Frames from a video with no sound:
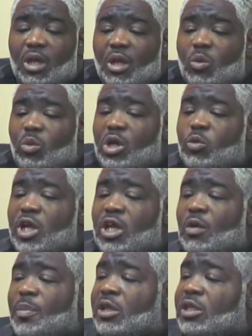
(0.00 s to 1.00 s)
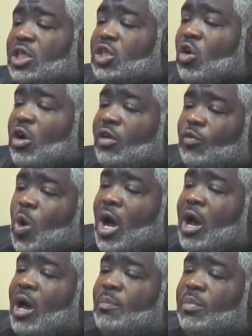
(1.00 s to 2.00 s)
We read about the story of
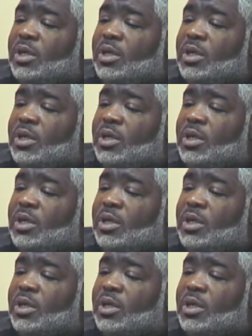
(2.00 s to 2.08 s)
Wahab,